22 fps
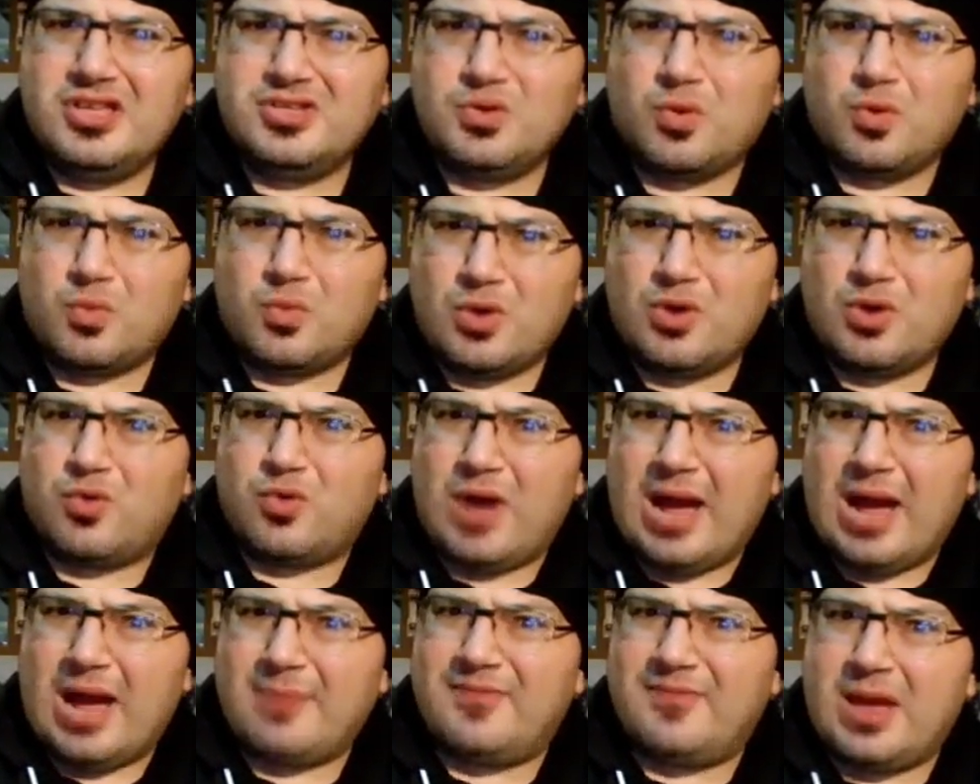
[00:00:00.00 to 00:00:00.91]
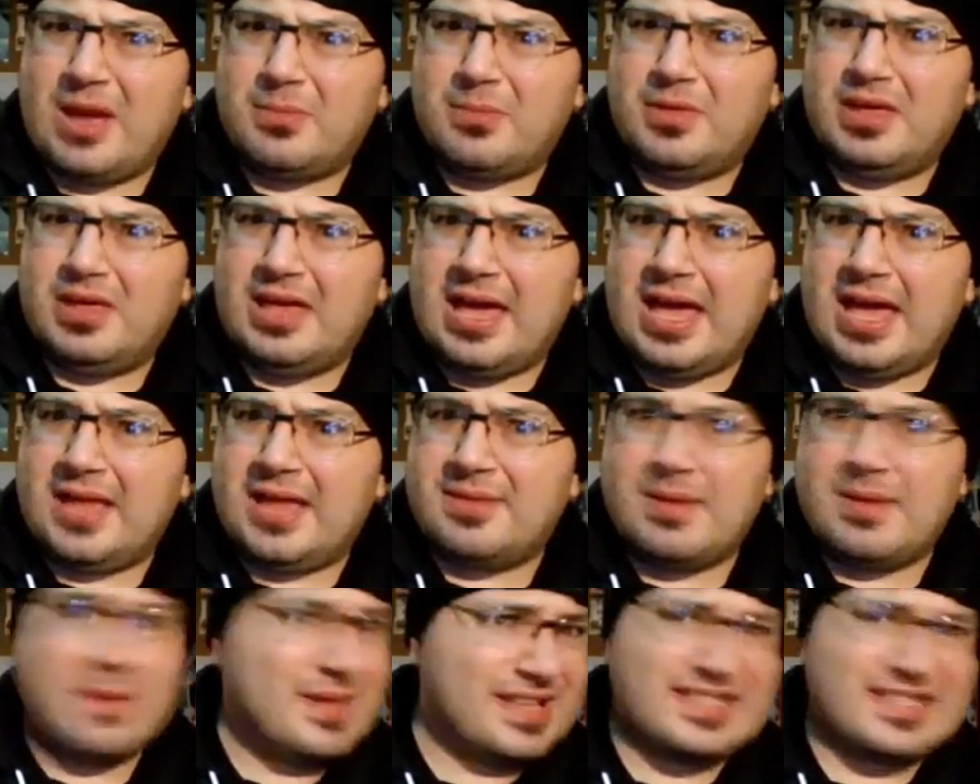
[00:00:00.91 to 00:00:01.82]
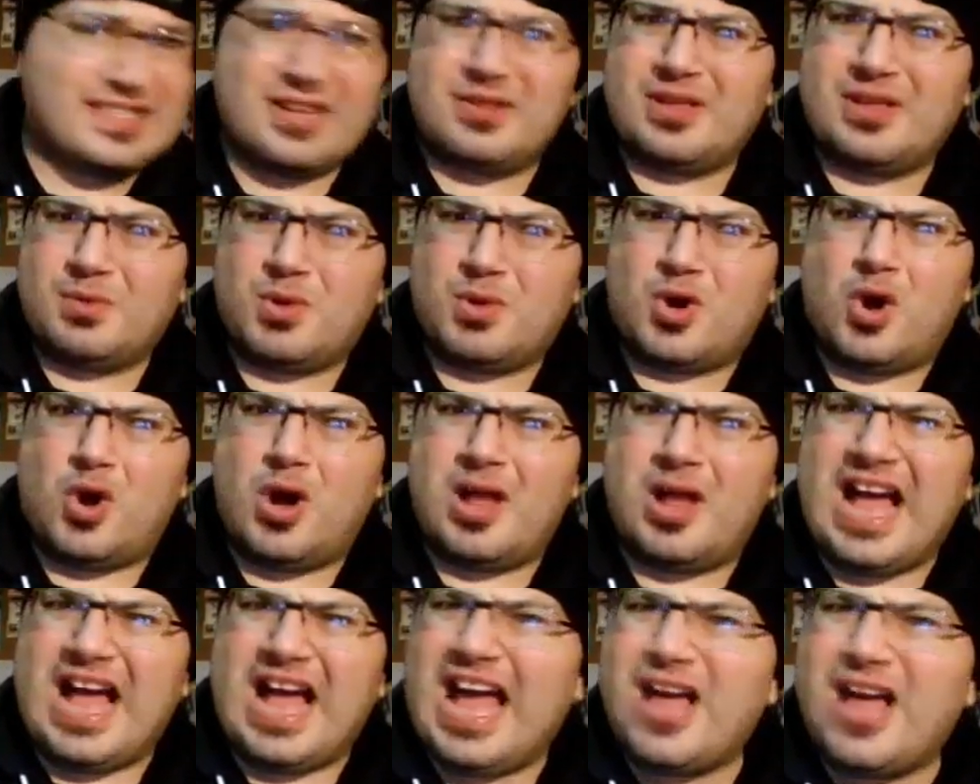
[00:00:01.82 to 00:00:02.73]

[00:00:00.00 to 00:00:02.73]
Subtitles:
to a real crime family, and maybe that's how they were caught.